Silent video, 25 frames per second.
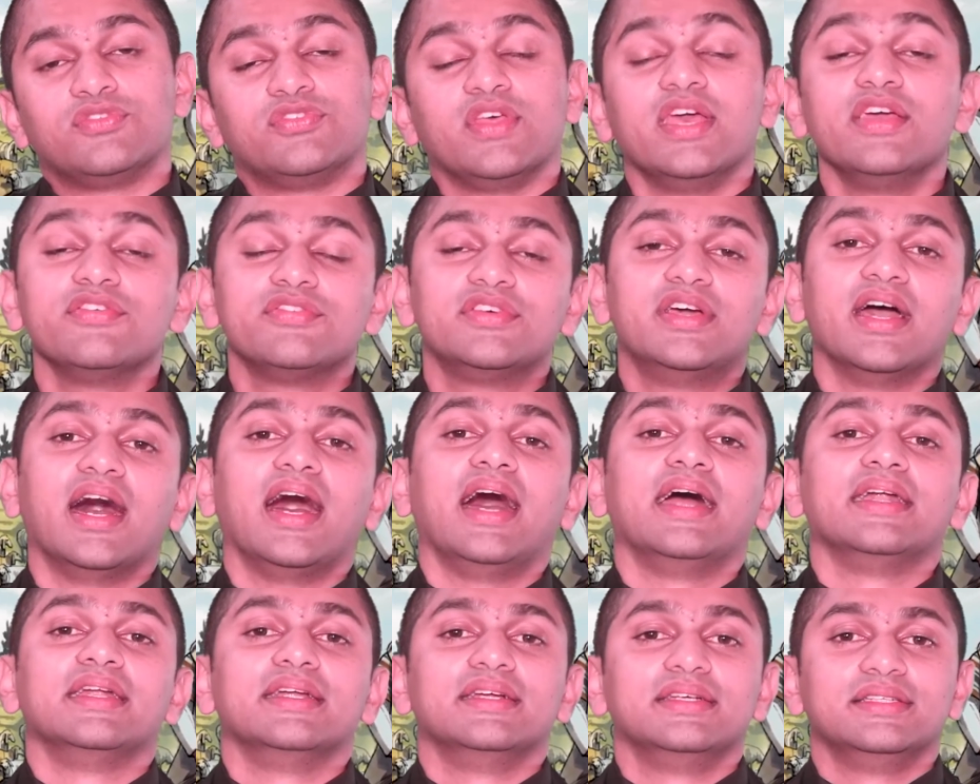
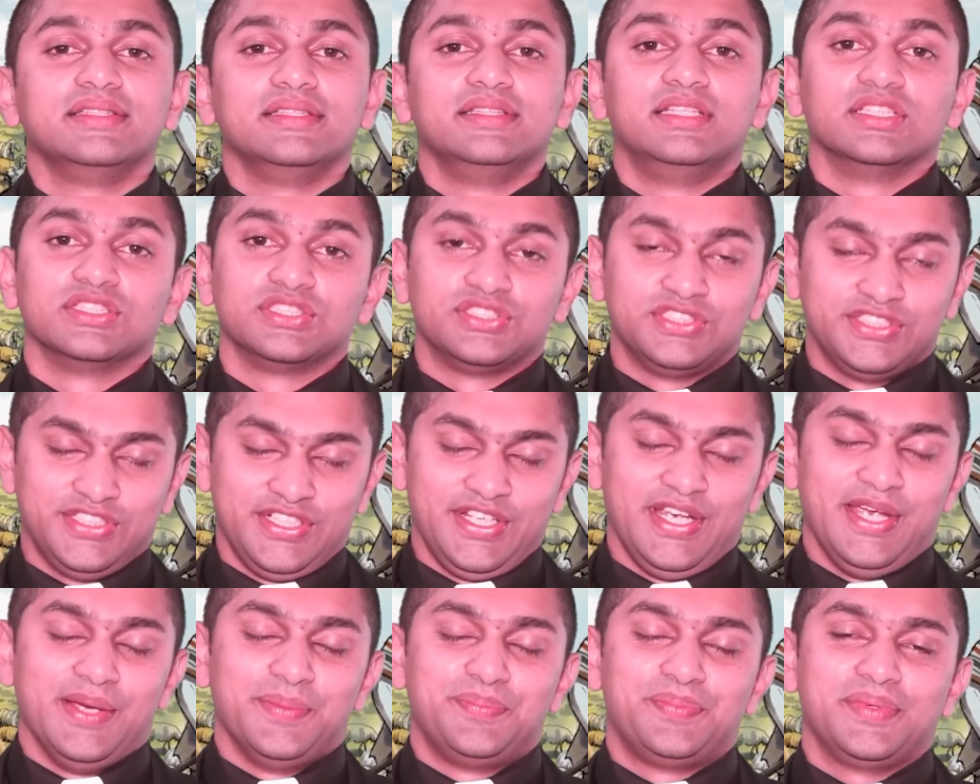safeguard the
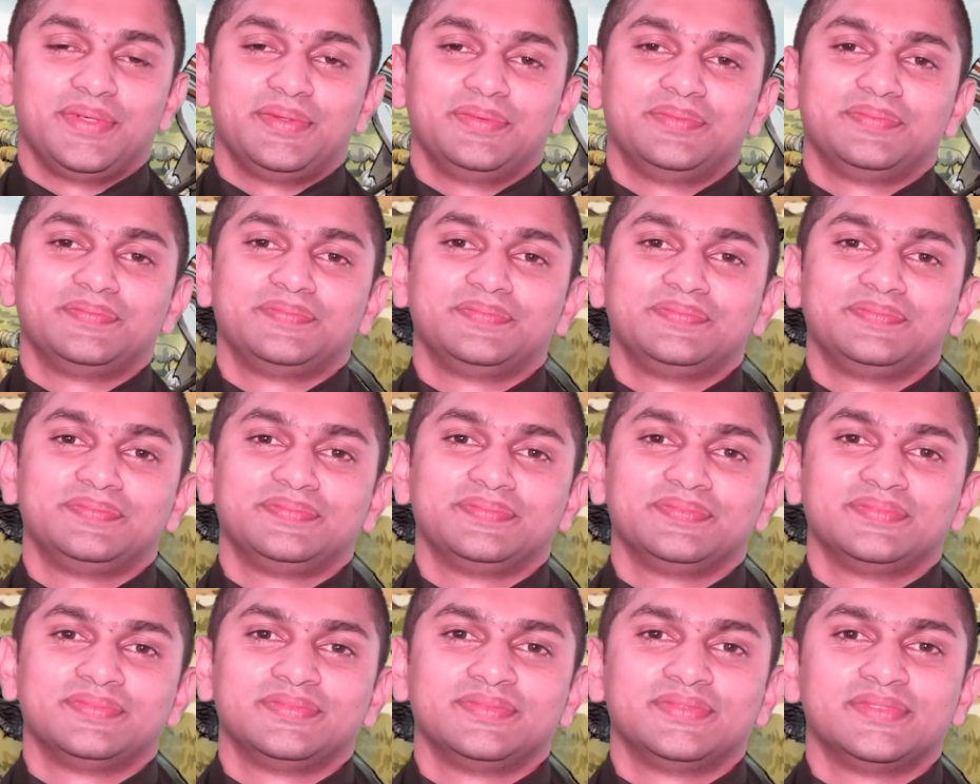sheep.
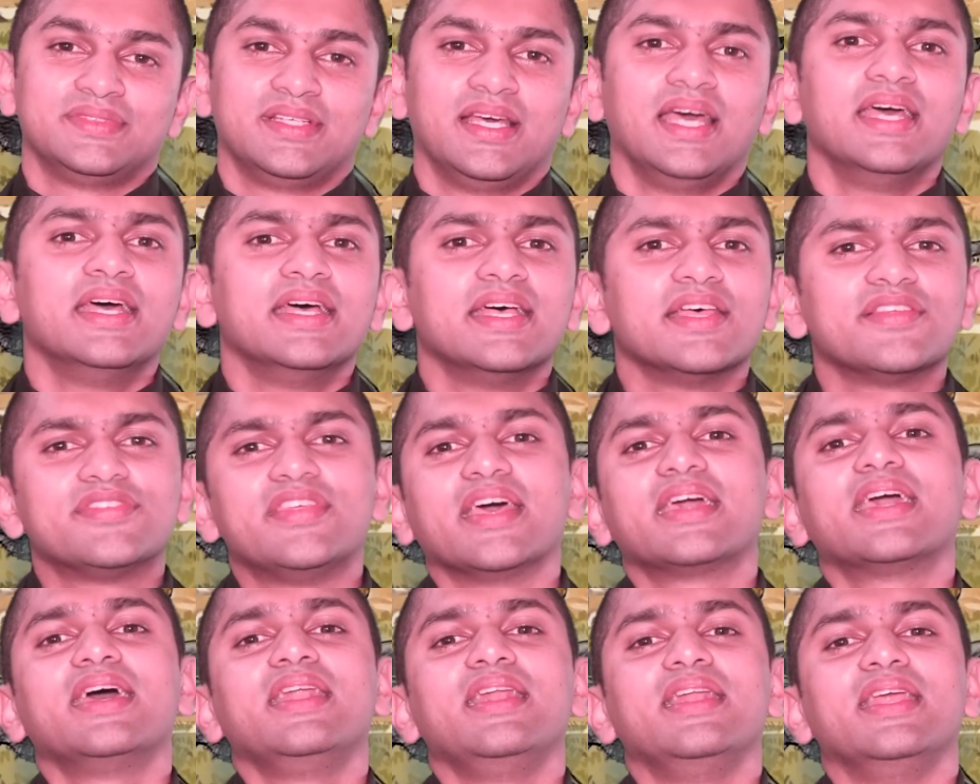
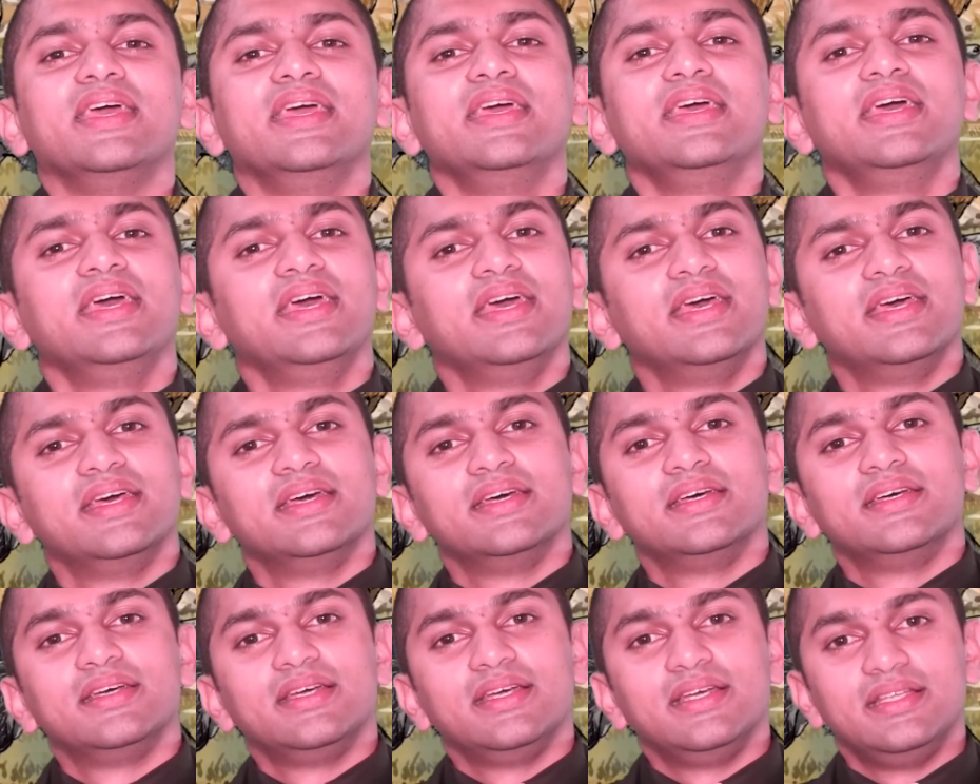Secondly,
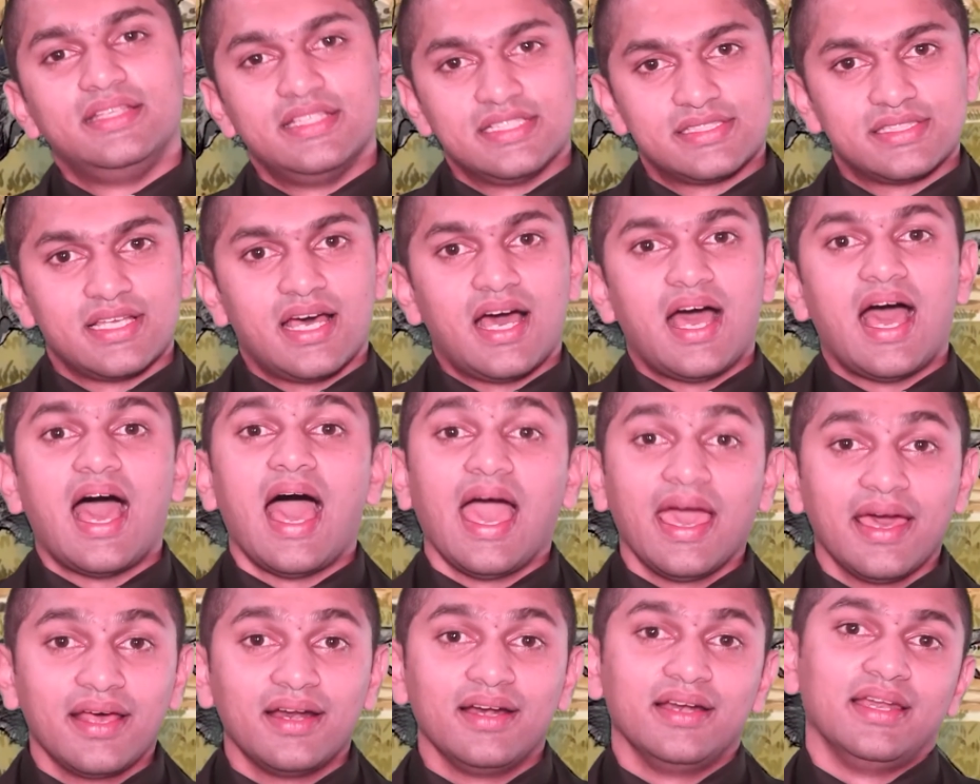it is the
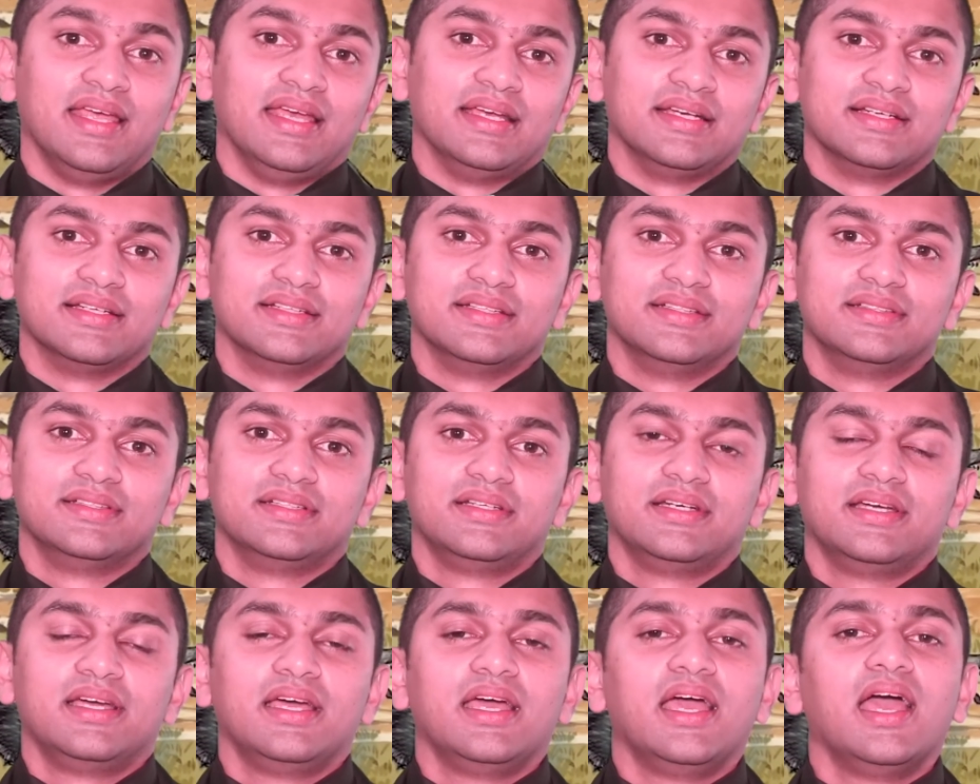hireling.
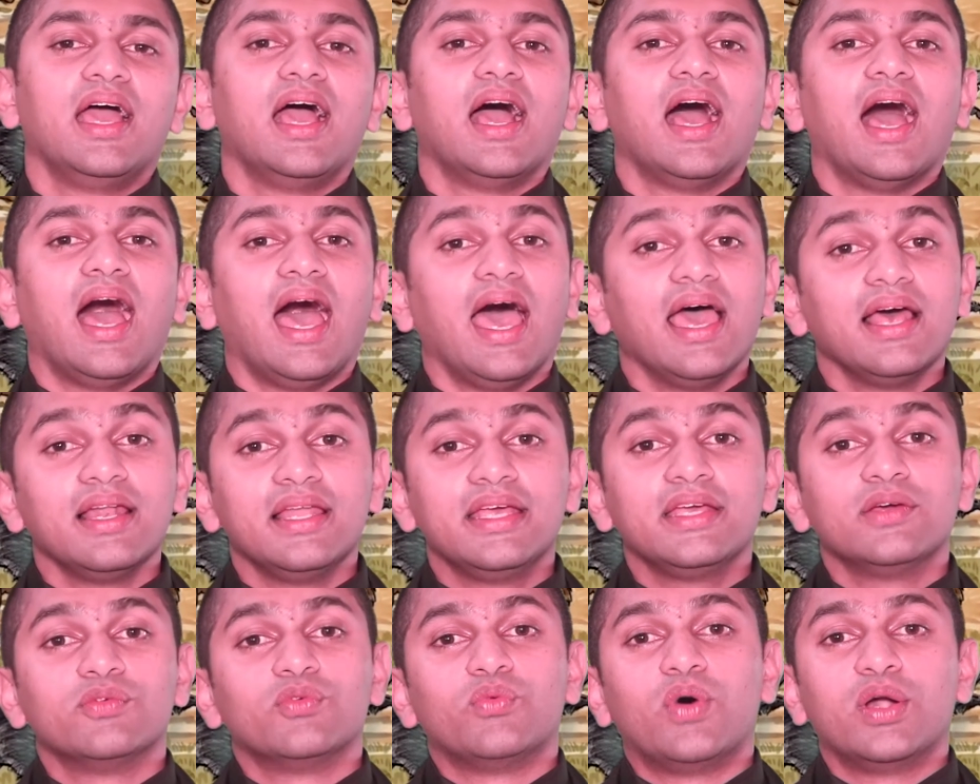
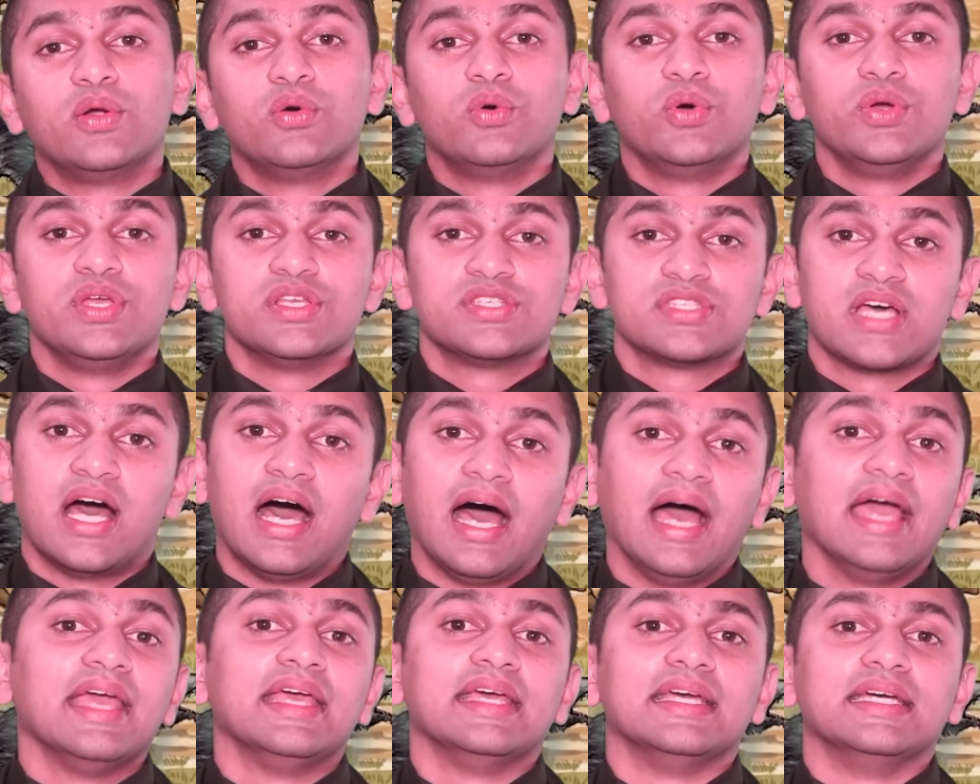Hireling, one who is
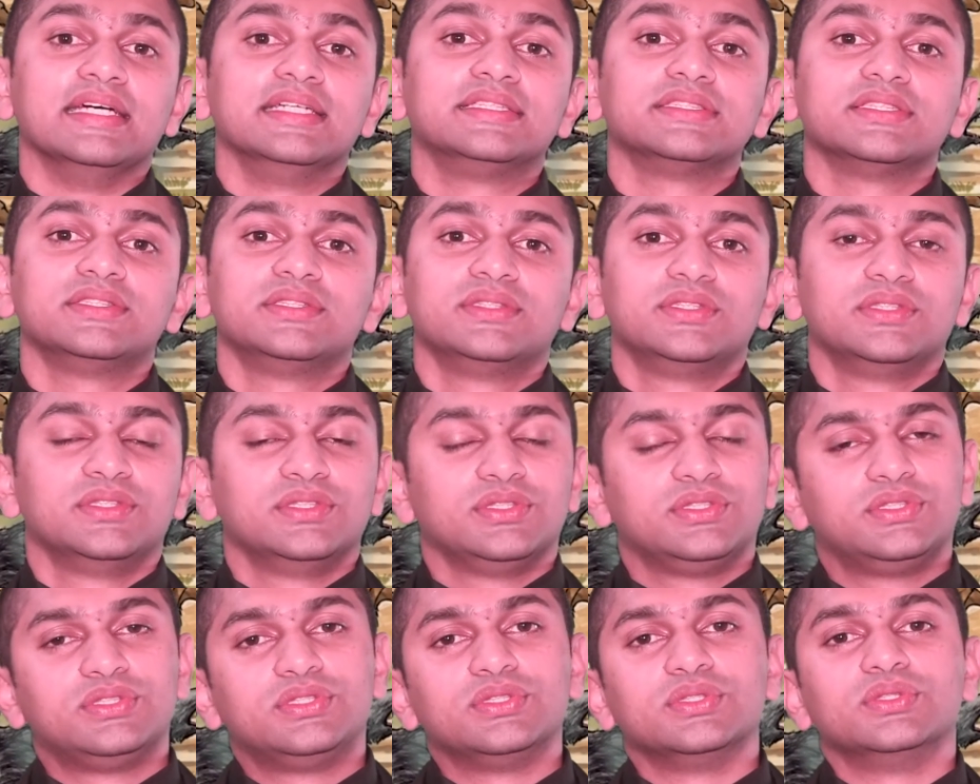hired
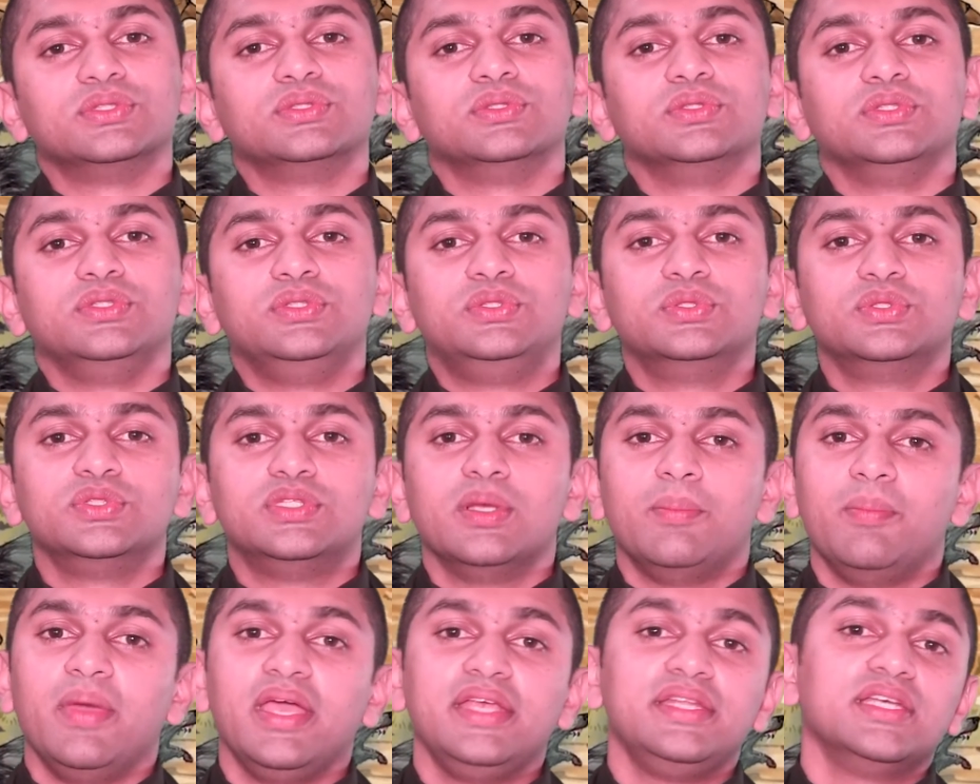to do
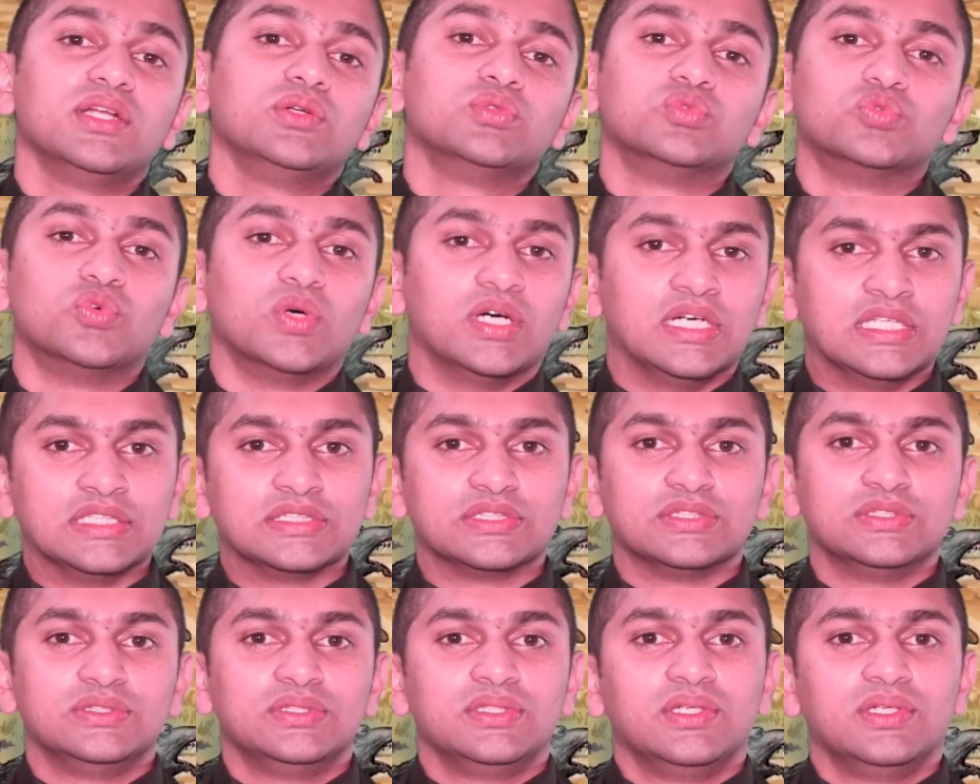the menial work